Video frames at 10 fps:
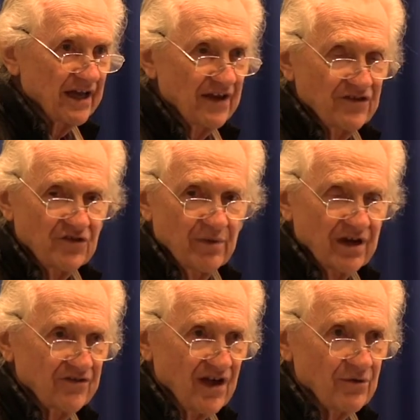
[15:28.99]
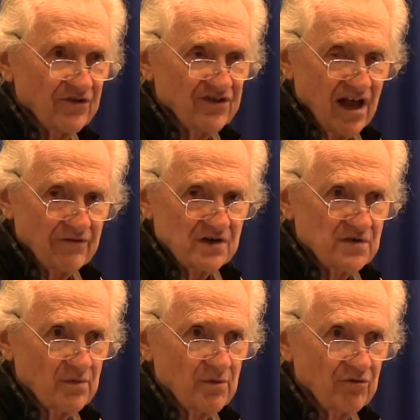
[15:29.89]
again, just because that was salvaged
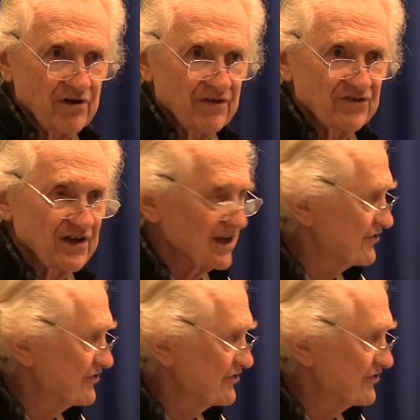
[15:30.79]
from the previous kiln.